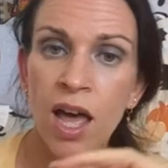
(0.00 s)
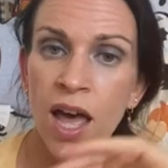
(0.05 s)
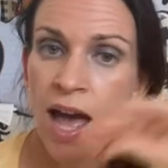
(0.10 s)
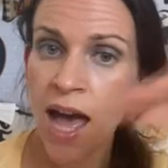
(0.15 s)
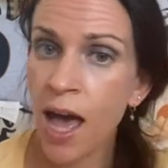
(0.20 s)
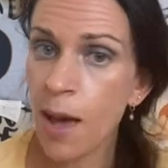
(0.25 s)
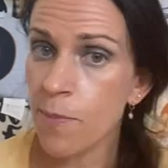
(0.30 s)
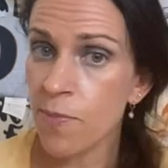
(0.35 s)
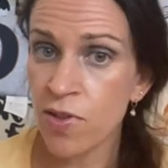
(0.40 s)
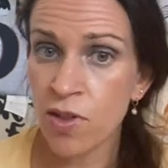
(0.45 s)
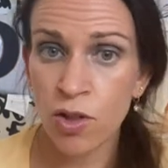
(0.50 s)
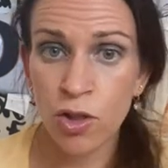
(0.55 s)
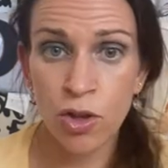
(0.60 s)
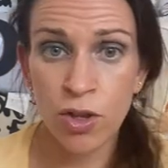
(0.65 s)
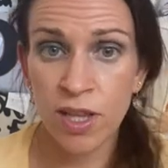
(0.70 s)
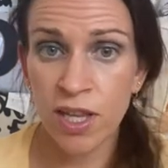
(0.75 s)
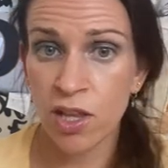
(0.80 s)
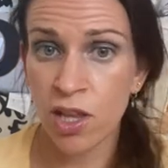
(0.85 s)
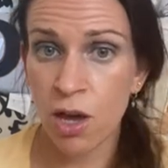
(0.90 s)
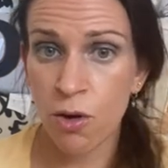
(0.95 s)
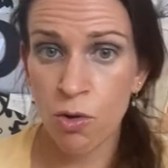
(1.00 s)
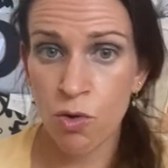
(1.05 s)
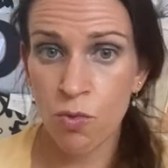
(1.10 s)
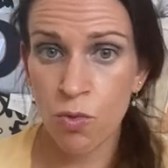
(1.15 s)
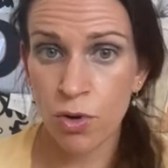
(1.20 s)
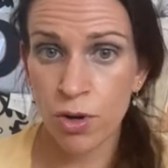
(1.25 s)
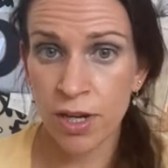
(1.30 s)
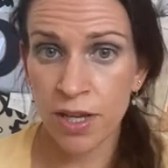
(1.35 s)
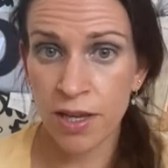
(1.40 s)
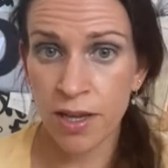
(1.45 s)
Absolutely no
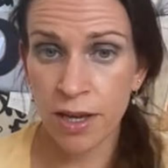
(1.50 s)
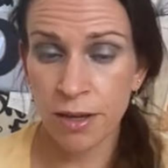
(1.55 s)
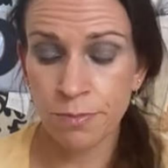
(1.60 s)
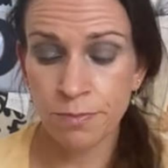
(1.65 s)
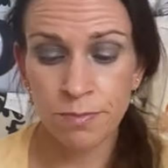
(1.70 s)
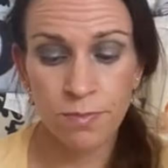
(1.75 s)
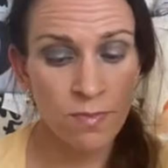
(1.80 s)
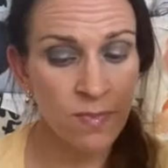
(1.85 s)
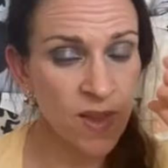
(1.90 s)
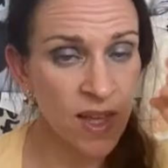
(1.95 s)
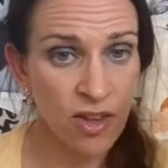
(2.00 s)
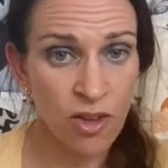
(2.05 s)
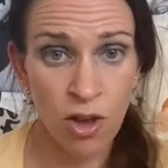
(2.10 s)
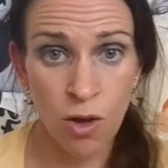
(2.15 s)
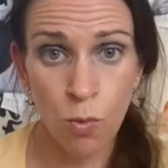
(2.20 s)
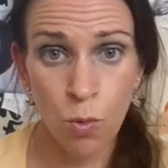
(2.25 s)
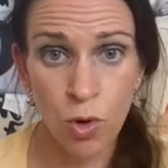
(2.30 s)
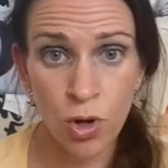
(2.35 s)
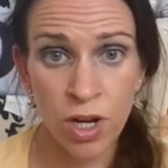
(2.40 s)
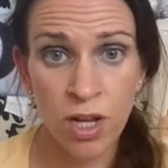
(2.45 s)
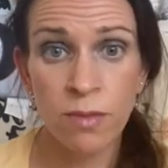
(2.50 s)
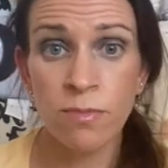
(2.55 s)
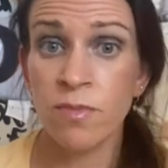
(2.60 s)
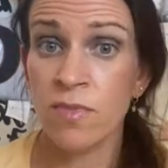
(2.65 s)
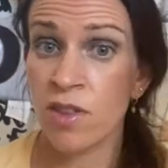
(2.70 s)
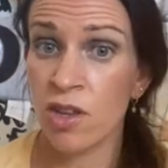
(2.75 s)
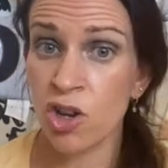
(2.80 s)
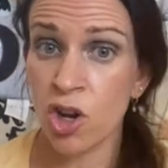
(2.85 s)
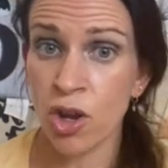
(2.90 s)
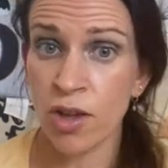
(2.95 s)
erotica. They don't want it,
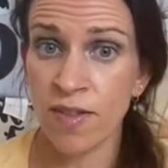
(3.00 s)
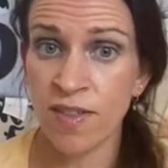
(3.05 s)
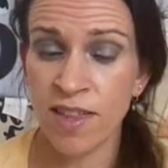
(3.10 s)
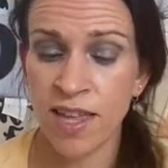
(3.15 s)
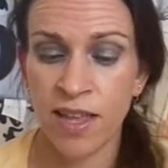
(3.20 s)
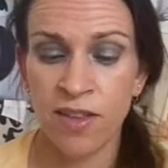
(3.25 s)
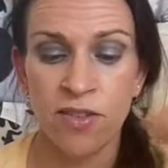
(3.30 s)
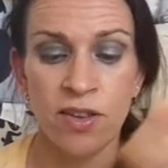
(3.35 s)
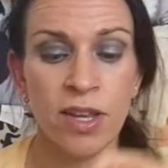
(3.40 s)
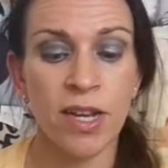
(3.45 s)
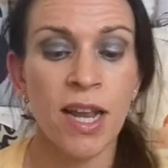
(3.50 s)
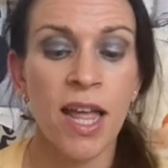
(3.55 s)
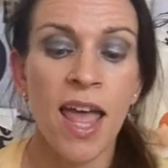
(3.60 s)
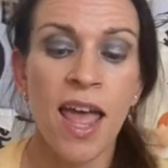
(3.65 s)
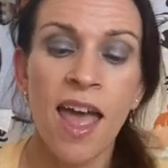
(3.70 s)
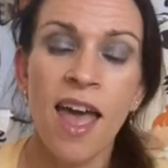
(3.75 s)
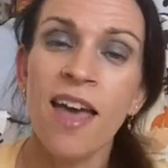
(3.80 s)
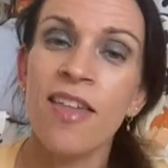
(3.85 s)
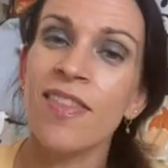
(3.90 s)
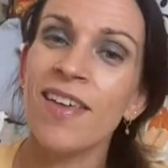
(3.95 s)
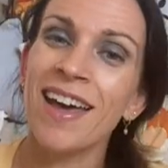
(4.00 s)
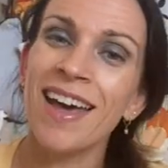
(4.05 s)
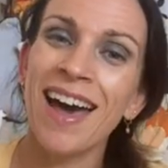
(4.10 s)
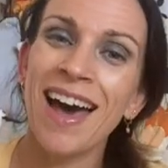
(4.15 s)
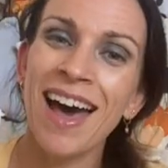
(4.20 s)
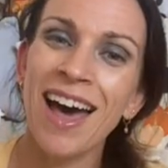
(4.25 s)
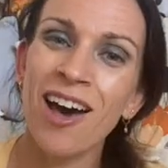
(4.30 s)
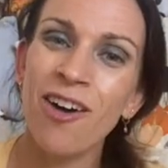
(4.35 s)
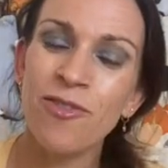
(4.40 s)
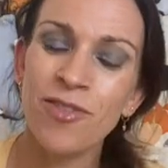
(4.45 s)
so don't send it. They are
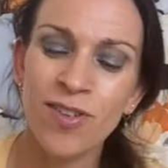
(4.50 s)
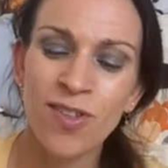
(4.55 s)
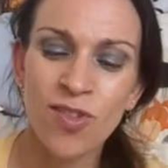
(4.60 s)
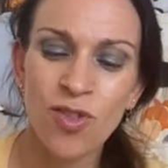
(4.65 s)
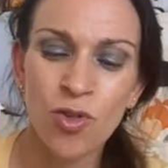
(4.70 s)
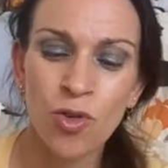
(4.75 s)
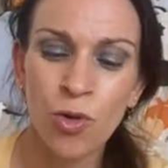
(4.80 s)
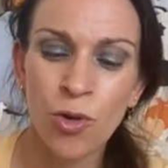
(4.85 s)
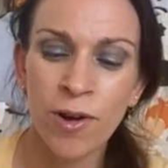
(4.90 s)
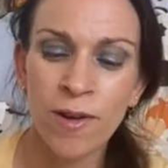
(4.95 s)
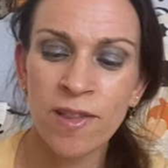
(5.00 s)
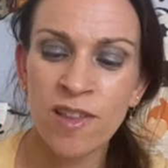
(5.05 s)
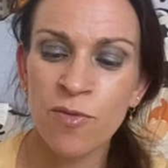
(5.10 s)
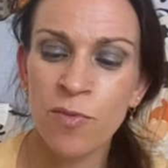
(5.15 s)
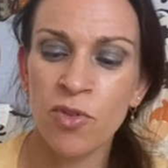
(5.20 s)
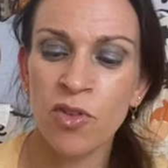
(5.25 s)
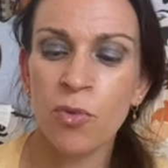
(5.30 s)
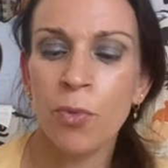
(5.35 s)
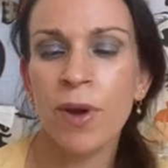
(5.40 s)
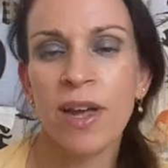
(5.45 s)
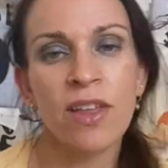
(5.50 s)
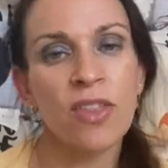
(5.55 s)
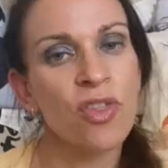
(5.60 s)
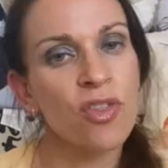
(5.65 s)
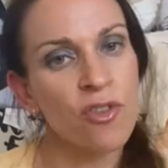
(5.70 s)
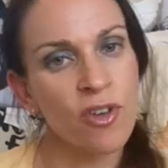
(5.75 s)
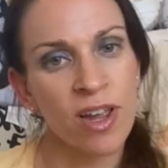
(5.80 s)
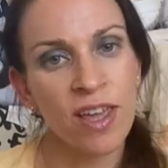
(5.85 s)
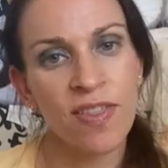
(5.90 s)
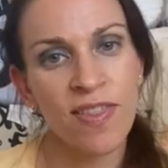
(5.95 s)
after stories of between
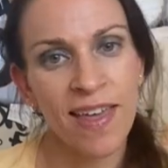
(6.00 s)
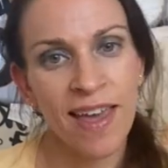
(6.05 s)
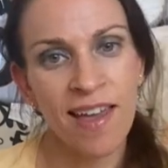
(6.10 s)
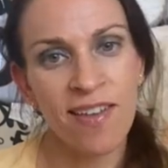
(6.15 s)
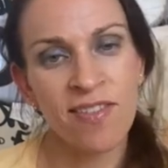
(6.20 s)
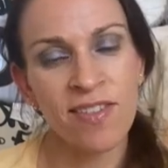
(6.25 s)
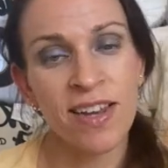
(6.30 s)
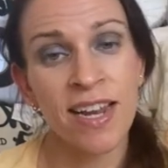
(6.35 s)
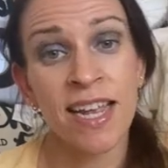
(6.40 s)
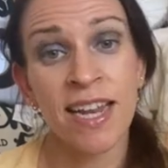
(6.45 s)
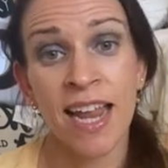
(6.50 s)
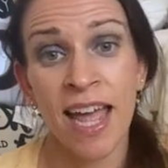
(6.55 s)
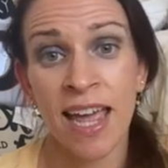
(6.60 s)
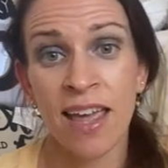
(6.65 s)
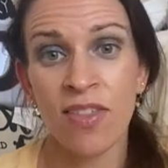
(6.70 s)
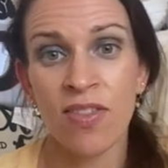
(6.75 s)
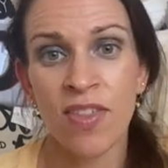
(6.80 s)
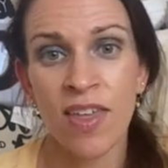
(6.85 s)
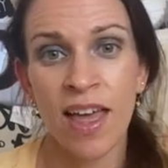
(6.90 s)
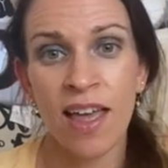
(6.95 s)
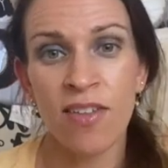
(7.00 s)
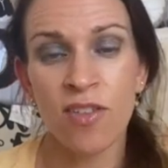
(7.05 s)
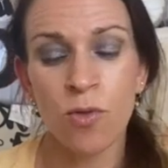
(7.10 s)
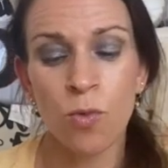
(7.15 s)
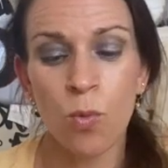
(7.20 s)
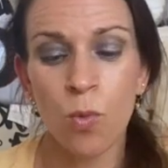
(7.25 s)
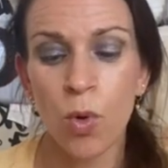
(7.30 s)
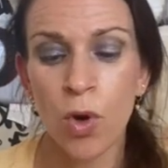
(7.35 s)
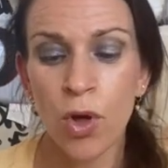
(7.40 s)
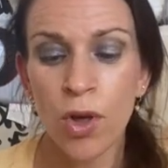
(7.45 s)
3,000 and
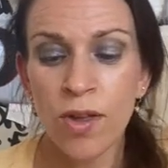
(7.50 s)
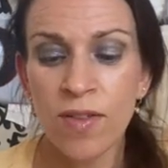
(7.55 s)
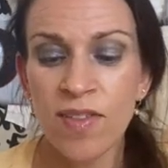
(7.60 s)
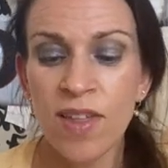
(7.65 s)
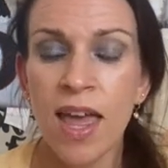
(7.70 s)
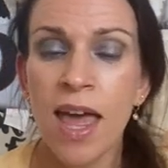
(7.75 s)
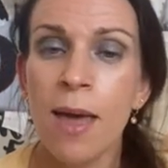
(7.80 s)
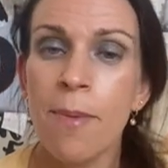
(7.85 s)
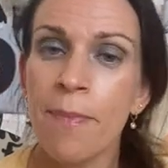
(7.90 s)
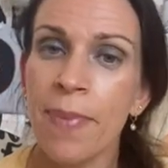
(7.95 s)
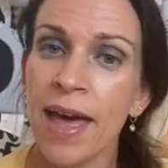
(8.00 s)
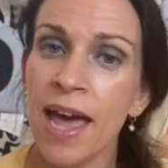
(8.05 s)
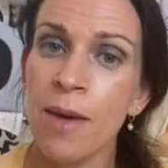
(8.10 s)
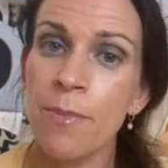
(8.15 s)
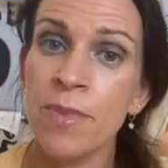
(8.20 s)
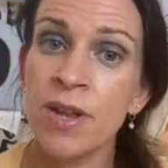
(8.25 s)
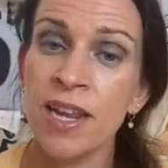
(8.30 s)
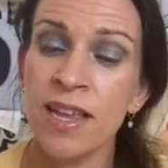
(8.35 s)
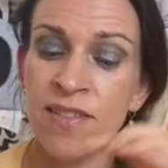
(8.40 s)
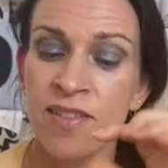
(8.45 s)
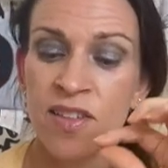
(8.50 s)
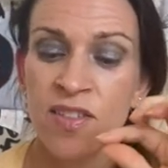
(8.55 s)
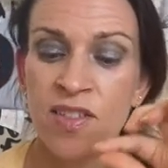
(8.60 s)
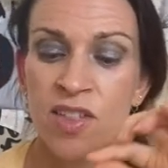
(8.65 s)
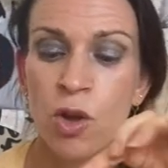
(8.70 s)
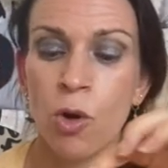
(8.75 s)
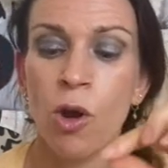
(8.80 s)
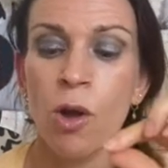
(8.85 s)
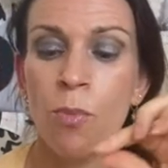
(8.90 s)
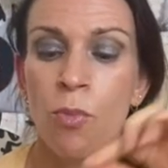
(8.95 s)
8,000 words. Payment is
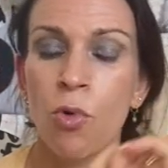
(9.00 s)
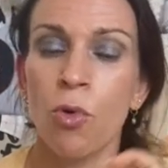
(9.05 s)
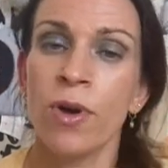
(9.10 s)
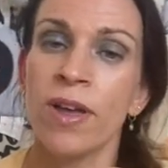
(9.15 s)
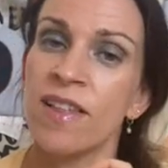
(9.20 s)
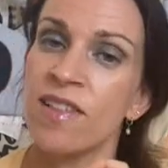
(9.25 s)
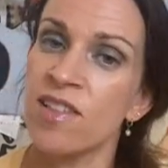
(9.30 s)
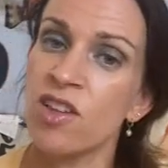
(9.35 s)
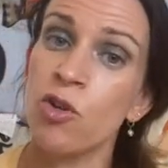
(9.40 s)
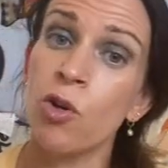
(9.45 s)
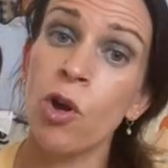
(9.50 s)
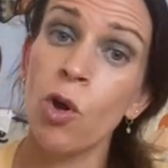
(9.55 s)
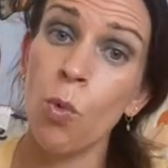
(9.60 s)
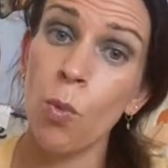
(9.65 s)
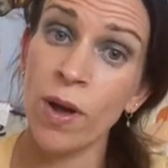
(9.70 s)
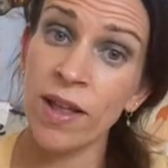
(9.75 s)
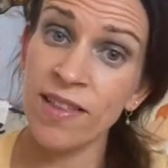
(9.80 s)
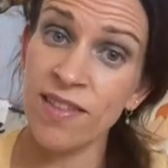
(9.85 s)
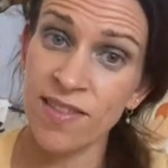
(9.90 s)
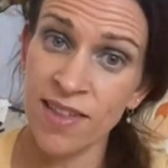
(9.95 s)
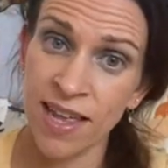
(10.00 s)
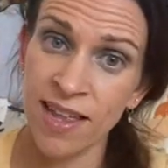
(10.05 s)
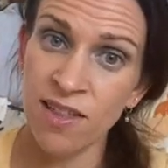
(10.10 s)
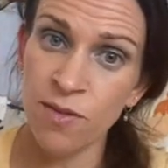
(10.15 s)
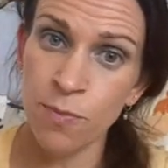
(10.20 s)
0.01 cents